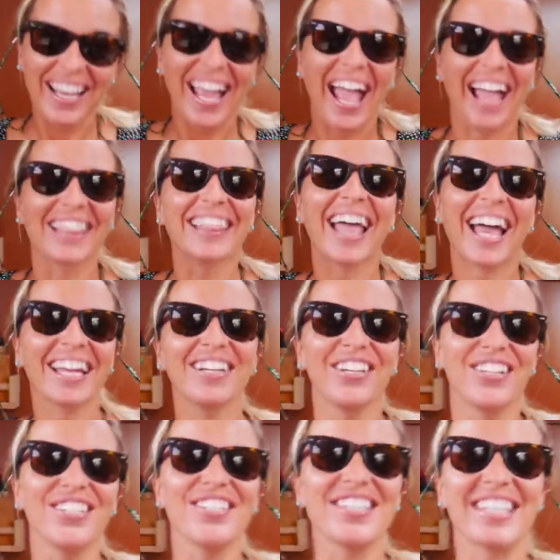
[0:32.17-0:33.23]
And that
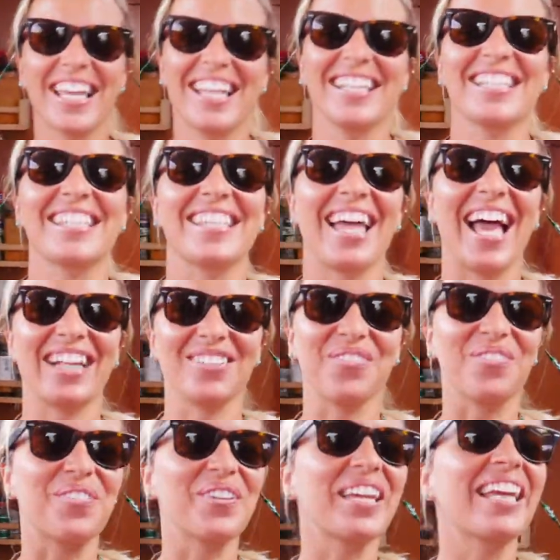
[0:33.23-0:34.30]
news is that
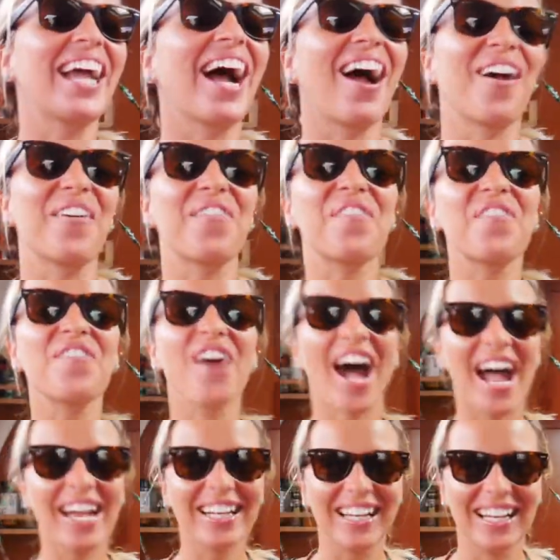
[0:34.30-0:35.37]
we are
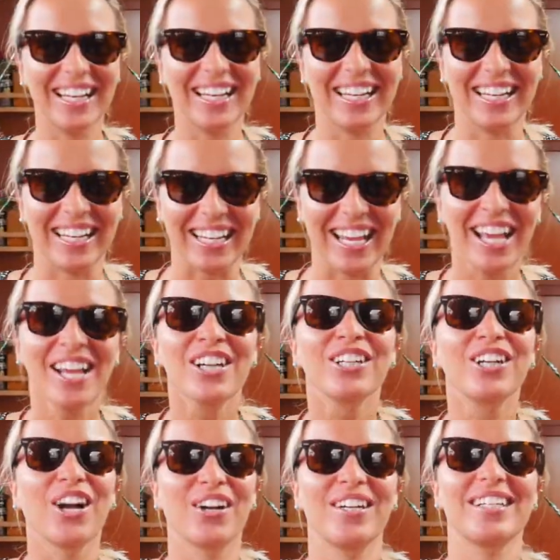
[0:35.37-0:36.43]
finally
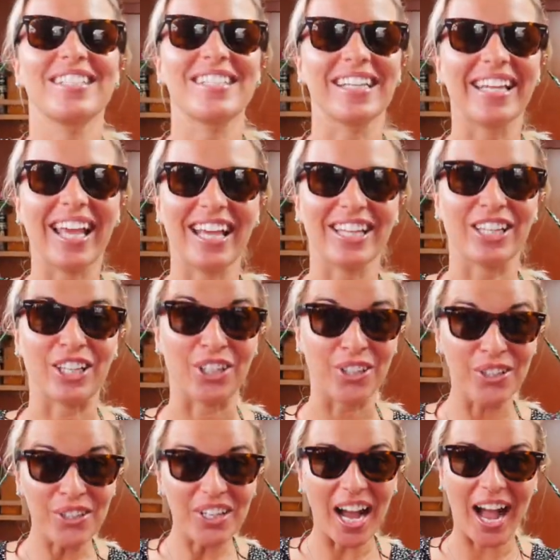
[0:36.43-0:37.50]
going to get
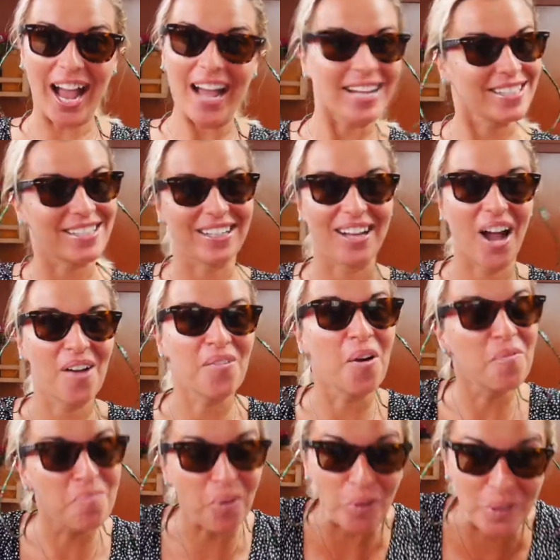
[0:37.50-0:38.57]
you guys to come
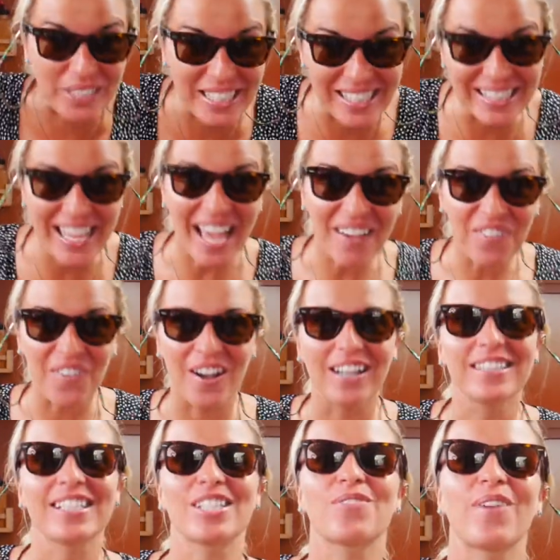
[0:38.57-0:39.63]
on board
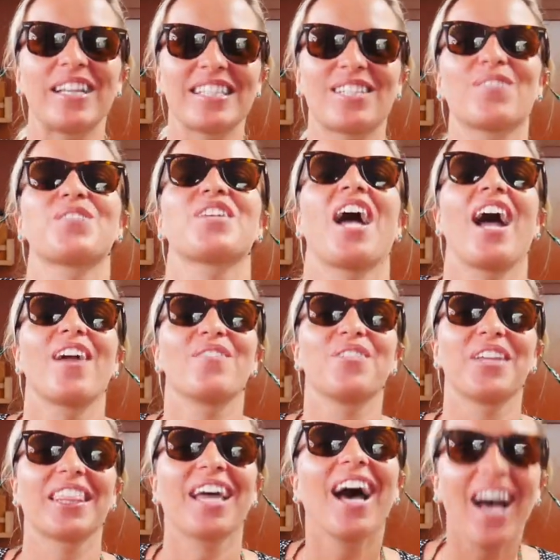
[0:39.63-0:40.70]
Zephyr to spend some time
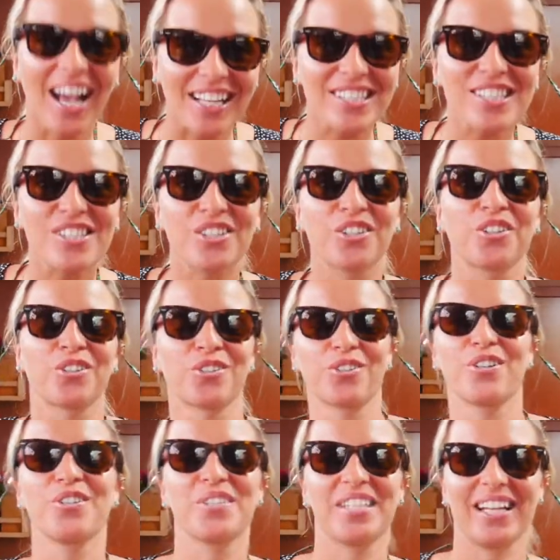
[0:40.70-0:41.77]
with us
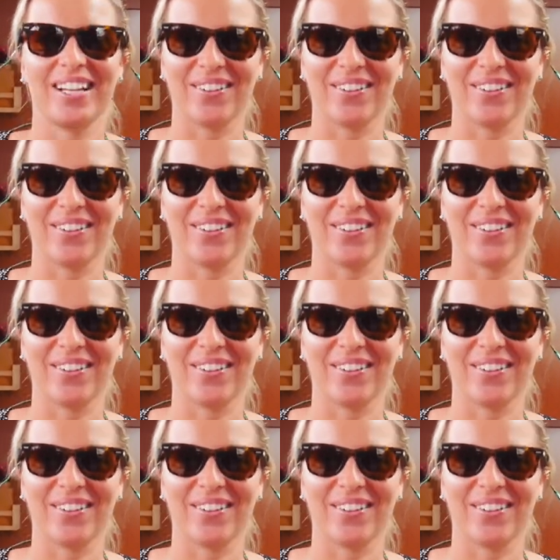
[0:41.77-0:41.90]
cruising